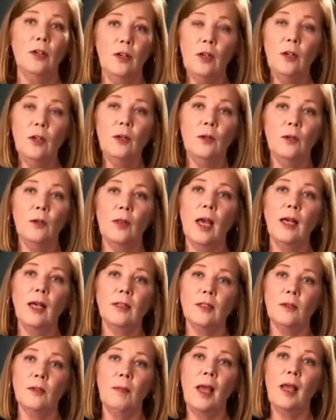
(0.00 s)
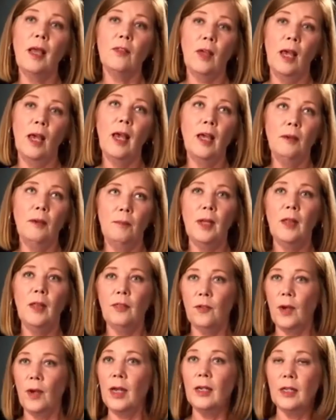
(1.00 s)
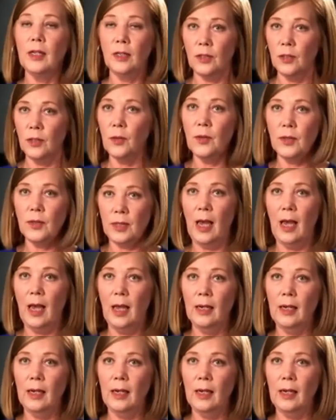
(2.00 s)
knew that Samantha had been threatening suicide.